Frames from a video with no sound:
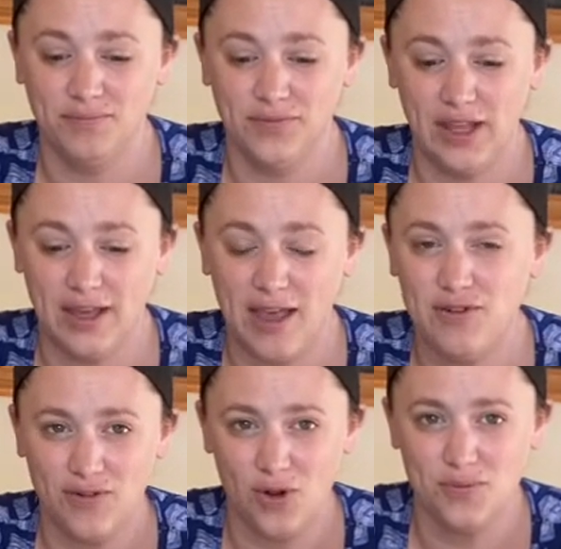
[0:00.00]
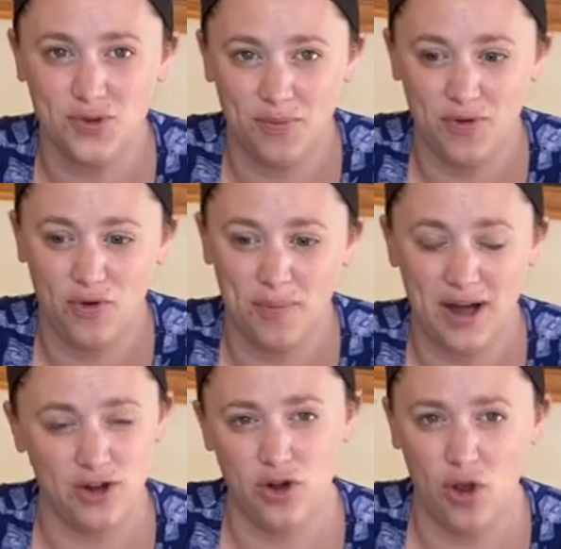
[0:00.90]
like, I've never homeschooled before, but
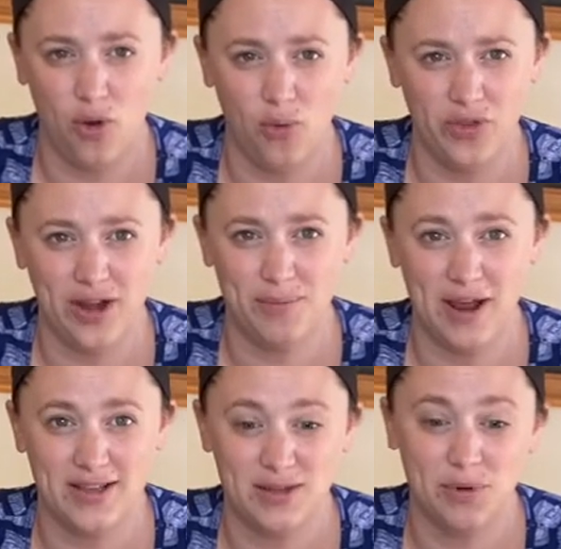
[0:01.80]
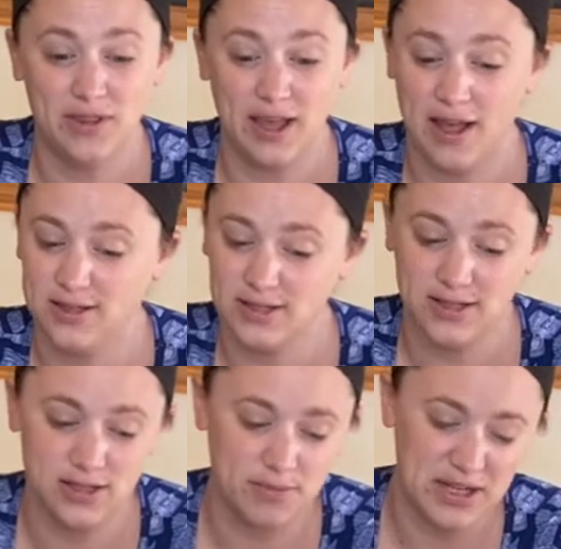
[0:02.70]
I know that I'm not someone that constantly
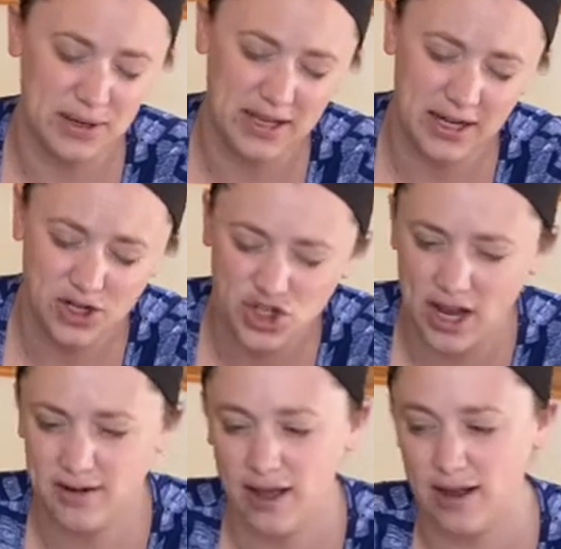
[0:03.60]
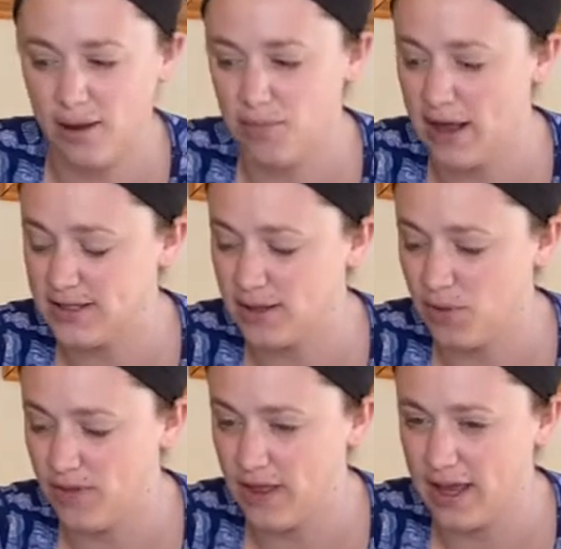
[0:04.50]
is updating an agenda, and I'm not
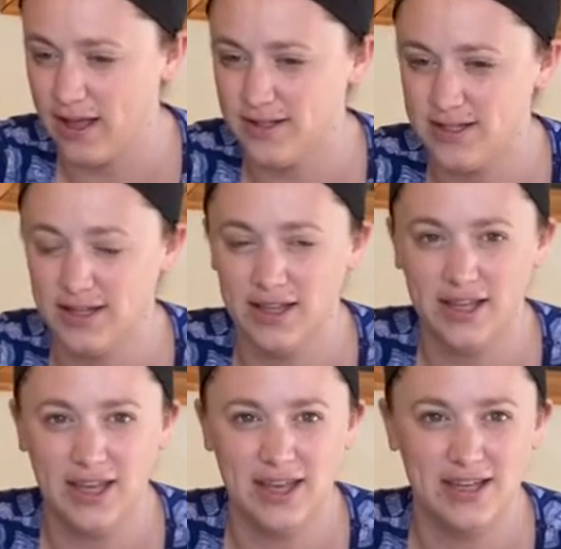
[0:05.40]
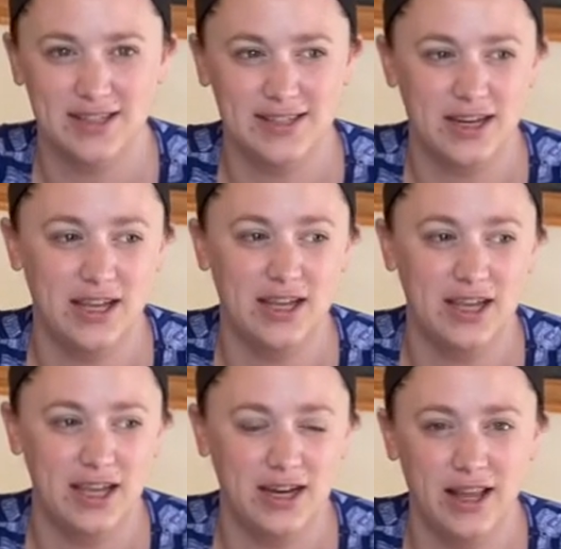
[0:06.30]
someone that constantly is sitting
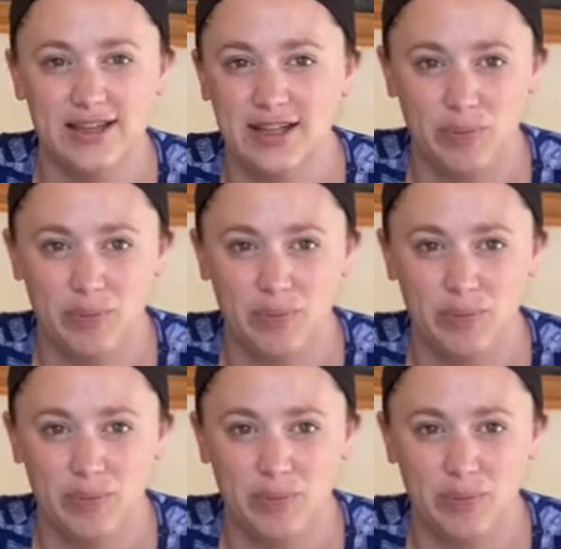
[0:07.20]
in lesson